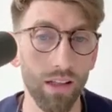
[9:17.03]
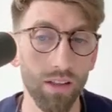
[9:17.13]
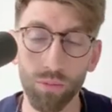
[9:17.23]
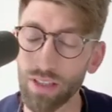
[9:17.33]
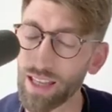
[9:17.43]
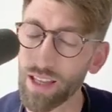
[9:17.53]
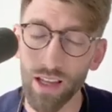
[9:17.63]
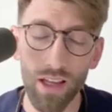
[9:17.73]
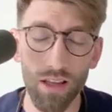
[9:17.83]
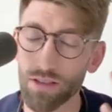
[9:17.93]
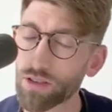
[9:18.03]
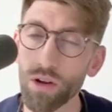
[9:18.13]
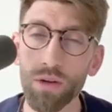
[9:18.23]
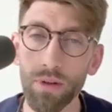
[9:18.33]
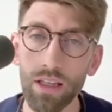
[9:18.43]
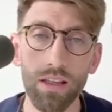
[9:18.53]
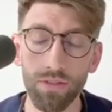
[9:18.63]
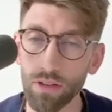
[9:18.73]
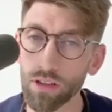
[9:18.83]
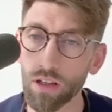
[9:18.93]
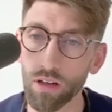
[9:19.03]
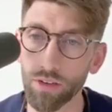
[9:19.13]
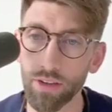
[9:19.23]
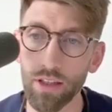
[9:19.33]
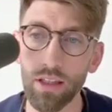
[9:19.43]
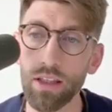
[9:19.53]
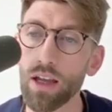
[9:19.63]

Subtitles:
And we get so many, if you look on the